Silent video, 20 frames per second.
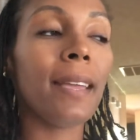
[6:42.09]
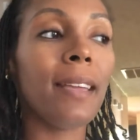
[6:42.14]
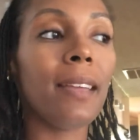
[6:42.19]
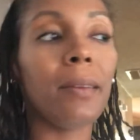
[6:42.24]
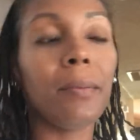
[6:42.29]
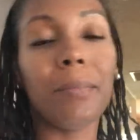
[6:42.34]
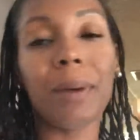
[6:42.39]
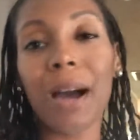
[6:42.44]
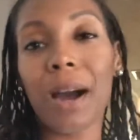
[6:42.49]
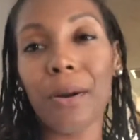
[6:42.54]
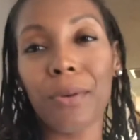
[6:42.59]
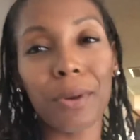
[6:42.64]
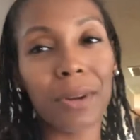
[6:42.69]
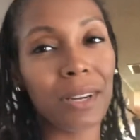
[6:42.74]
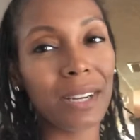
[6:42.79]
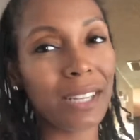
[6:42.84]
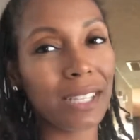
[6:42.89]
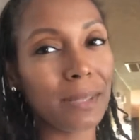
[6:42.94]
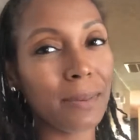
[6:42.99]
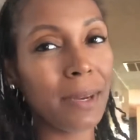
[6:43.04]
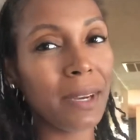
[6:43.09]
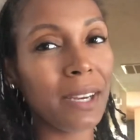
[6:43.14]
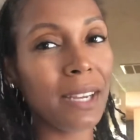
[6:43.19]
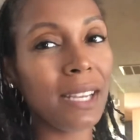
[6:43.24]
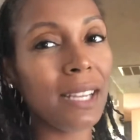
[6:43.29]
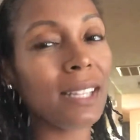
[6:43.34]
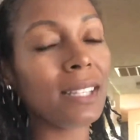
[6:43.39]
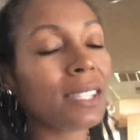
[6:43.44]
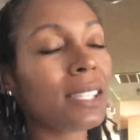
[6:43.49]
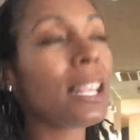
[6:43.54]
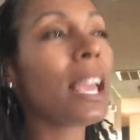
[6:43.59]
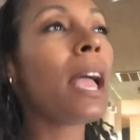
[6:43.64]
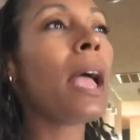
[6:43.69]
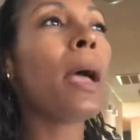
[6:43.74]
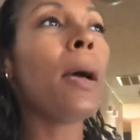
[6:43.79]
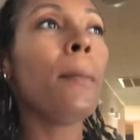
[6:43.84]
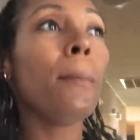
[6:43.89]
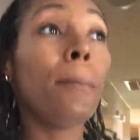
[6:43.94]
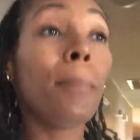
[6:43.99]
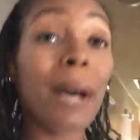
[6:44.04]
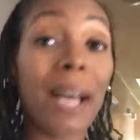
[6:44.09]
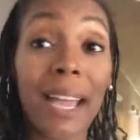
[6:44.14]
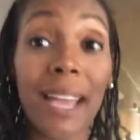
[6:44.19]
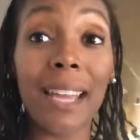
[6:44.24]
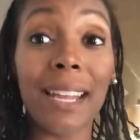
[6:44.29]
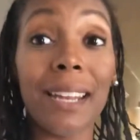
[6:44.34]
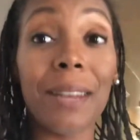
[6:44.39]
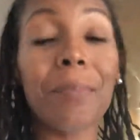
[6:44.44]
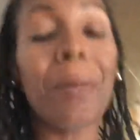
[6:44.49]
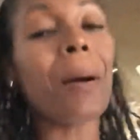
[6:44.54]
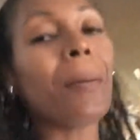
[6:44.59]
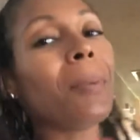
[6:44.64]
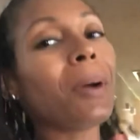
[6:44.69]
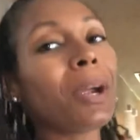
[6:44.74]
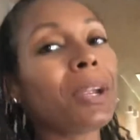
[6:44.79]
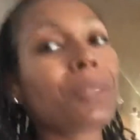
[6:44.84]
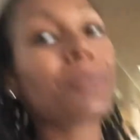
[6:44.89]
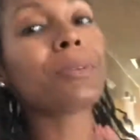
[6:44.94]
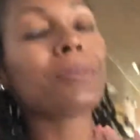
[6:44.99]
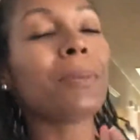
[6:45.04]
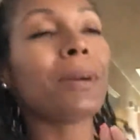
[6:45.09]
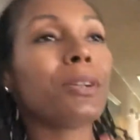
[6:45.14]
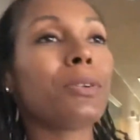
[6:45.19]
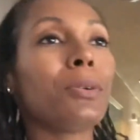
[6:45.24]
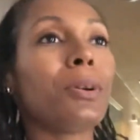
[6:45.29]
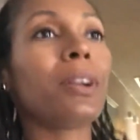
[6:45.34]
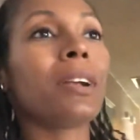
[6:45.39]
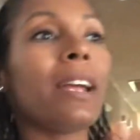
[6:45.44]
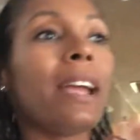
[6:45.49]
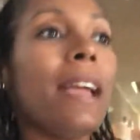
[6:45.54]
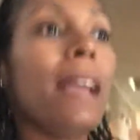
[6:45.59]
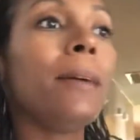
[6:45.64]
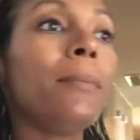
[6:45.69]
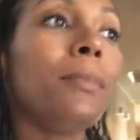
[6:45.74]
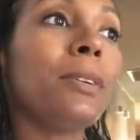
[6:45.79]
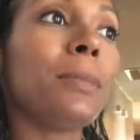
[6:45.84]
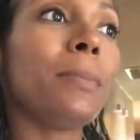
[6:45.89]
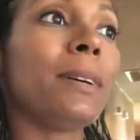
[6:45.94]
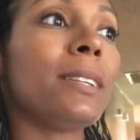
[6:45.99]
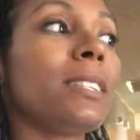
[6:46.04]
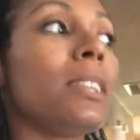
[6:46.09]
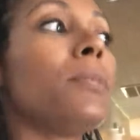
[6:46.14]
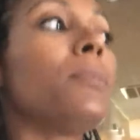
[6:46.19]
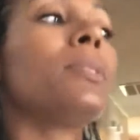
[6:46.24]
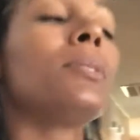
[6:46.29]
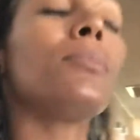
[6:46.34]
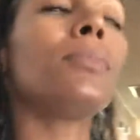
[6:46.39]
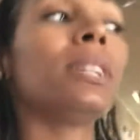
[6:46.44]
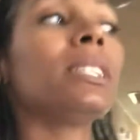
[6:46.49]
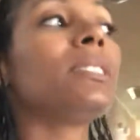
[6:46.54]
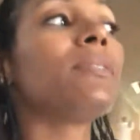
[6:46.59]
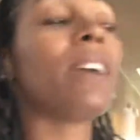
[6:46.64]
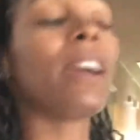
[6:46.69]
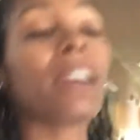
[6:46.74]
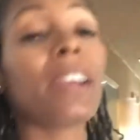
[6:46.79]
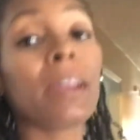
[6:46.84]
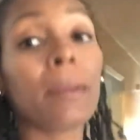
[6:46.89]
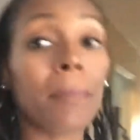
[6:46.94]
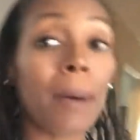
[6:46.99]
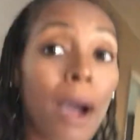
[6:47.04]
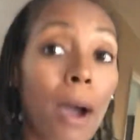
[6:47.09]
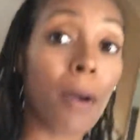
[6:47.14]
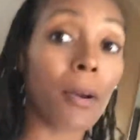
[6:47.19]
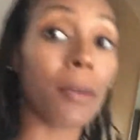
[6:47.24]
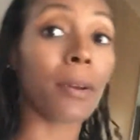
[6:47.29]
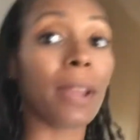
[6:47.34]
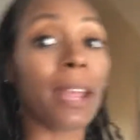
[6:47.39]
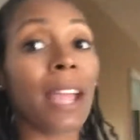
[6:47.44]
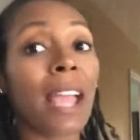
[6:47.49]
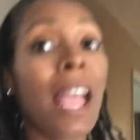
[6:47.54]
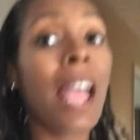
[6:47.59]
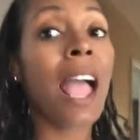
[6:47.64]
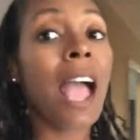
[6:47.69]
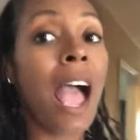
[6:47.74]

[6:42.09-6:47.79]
empowered experience. But my birth with my daughter and with my son was very empowering.